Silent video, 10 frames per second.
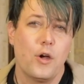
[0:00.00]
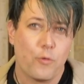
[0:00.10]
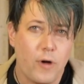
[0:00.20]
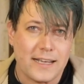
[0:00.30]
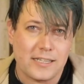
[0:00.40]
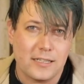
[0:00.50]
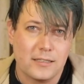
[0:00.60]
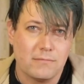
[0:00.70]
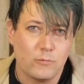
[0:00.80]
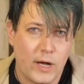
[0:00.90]
Right,
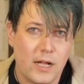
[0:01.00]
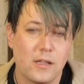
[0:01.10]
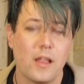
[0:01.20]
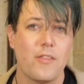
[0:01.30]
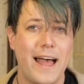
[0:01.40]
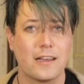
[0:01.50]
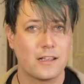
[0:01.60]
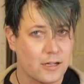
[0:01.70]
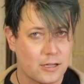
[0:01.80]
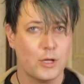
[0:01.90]
well, that
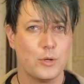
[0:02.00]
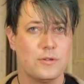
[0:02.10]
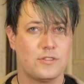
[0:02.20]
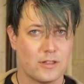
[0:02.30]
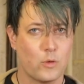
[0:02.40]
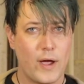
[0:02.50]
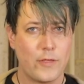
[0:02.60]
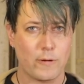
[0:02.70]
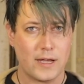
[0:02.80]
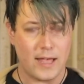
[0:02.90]
concludes the
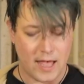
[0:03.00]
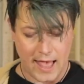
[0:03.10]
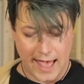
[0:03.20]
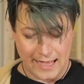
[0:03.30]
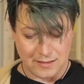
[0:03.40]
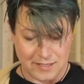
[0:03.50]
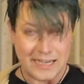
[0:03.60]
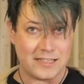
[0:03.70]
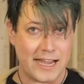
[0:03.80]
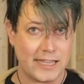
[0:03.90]
weathering and
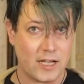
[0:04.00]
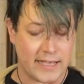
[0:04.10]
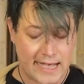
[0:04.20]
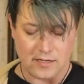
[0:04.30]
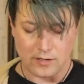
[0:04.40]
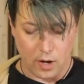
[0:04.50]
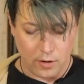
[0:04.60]
detailing, I guess,